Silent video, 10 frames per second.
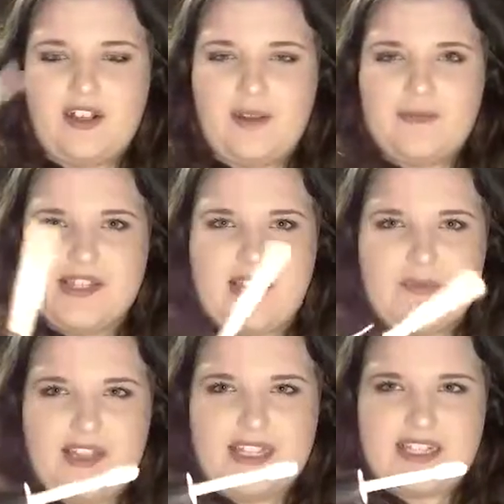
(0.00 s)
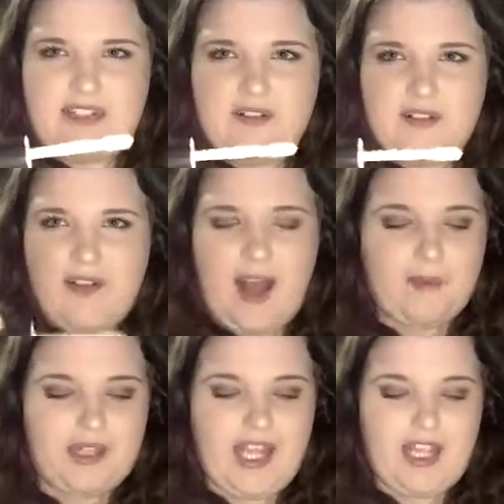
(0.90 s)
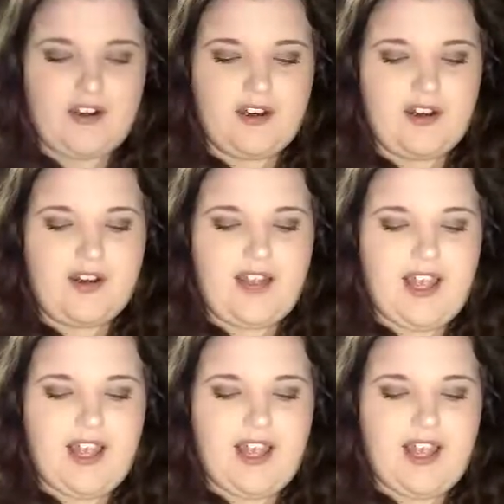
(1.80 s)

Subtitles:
It comes like with this little applicator,